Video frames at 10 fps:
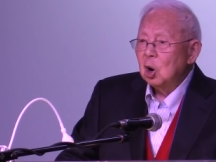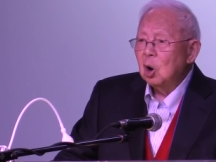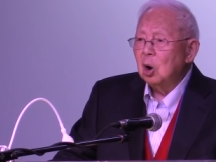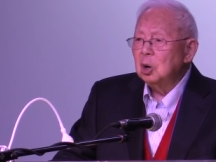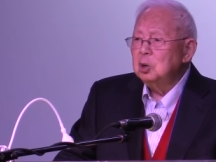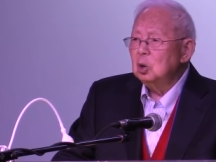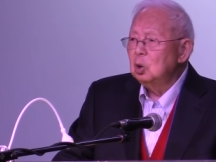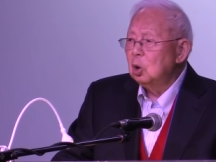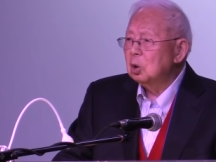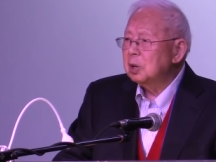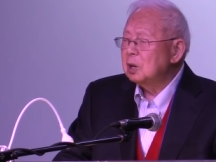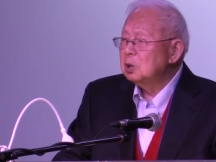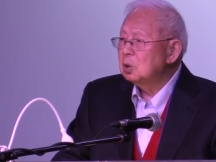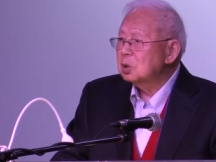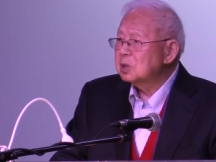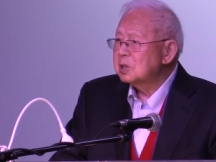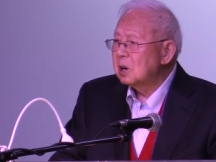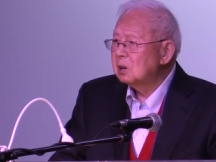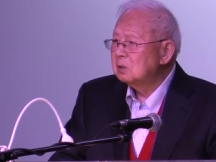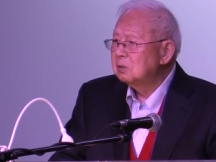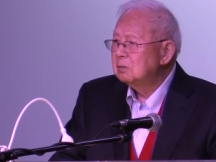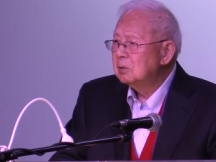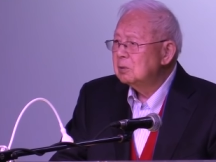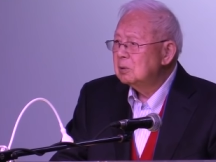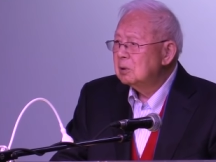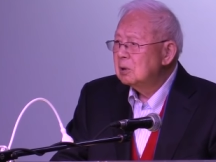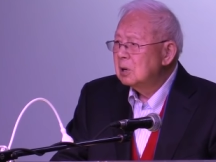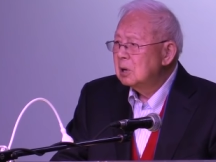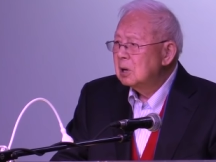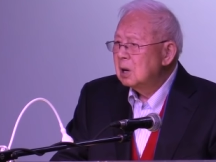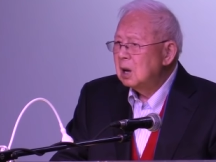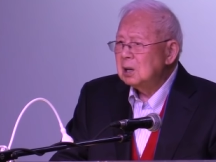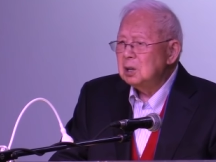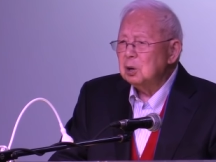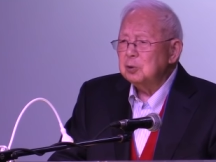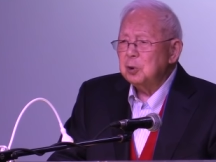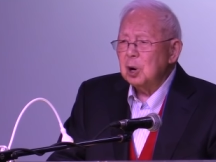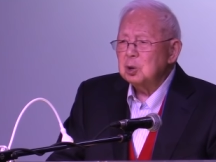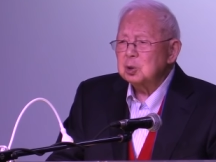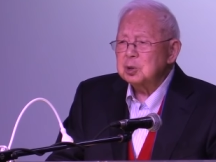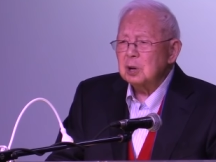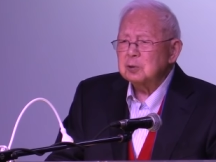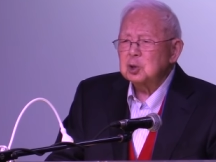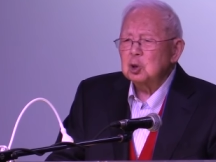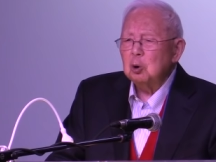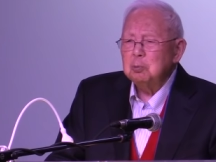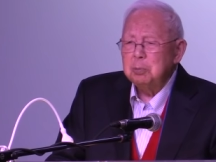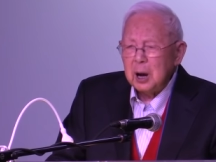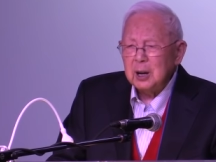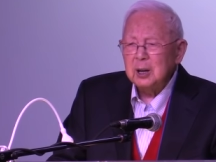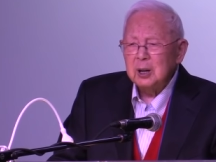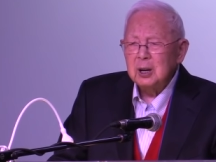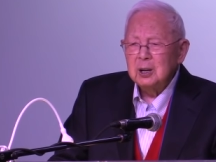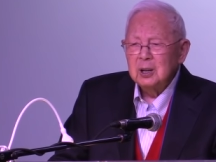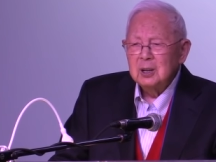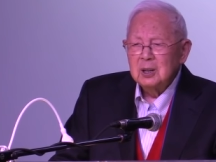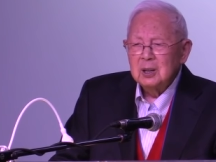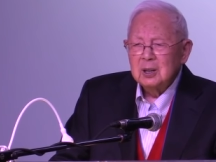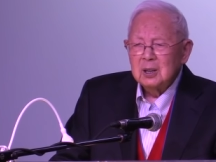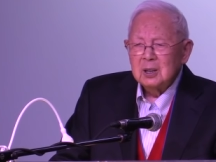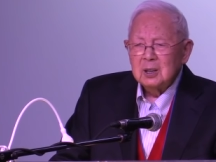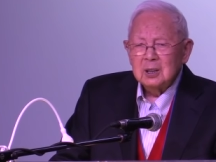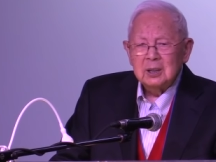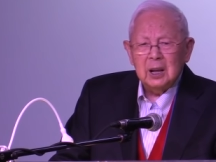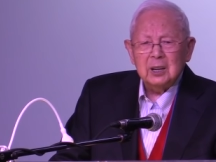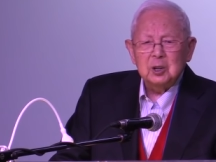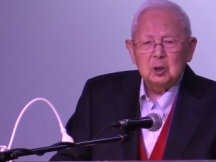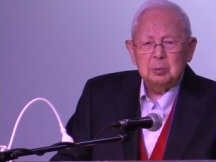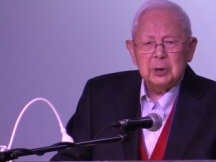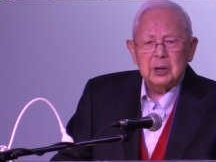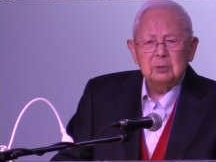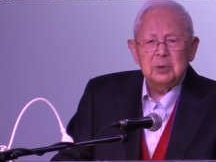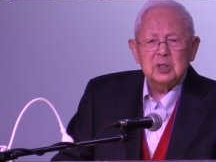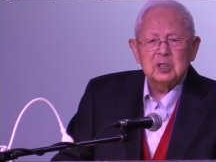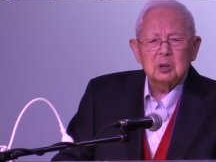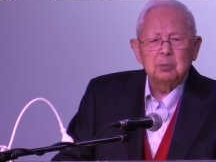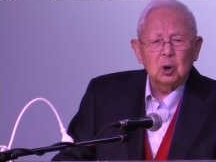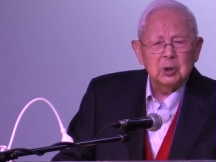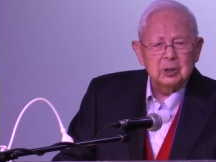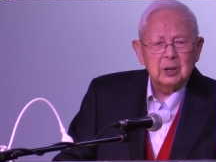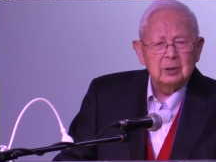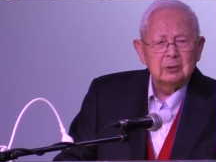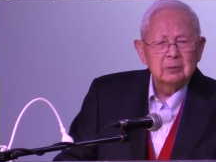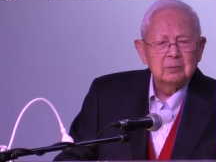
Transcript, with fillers: All you look into yourself, and you find yourself so bad that you become disappointed.